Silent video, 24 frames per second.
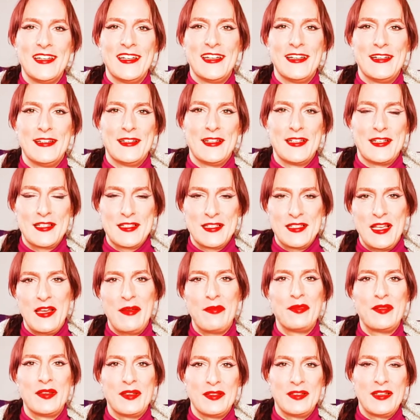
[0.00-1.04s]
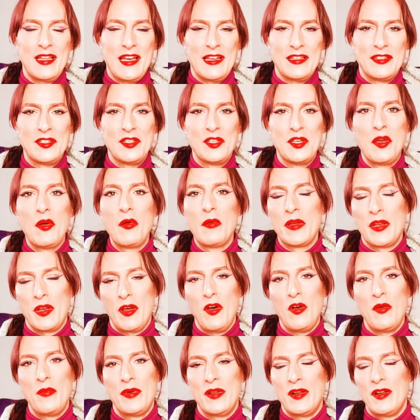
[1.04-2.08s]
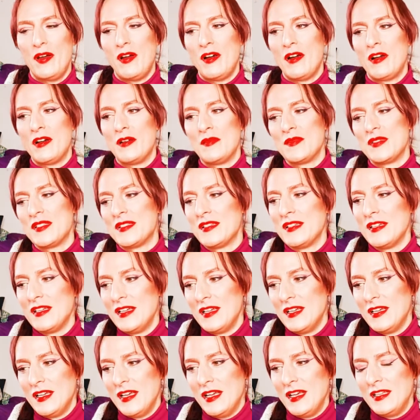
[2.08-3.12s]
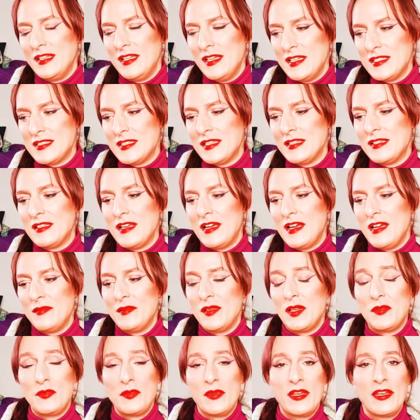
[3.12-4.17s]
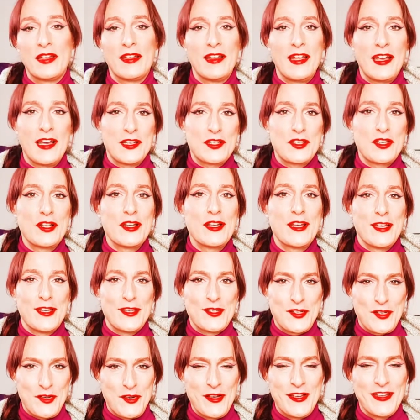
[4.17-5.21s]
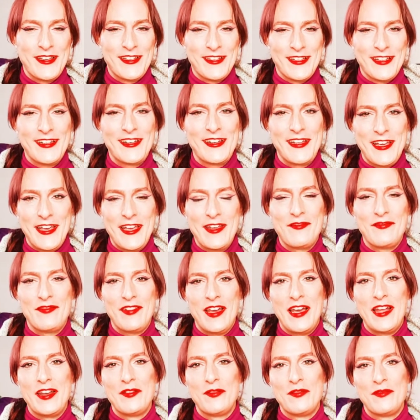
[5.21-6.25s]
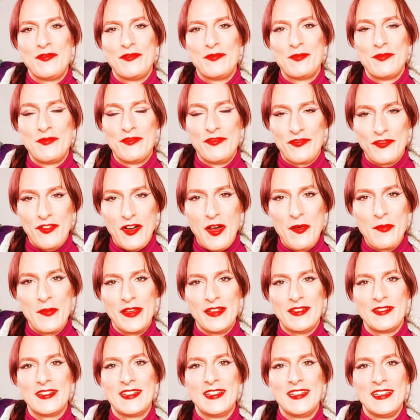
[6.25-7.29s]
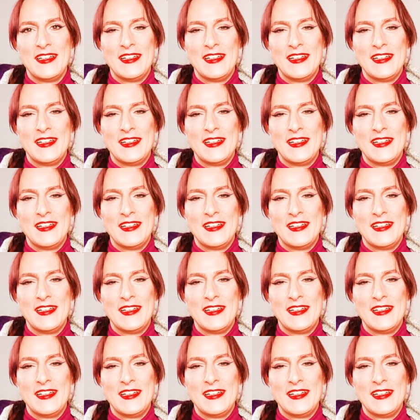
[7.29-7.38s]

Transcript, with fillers: and accept that new with open arms it is a time that we can actually enjoy it and gain value f- from it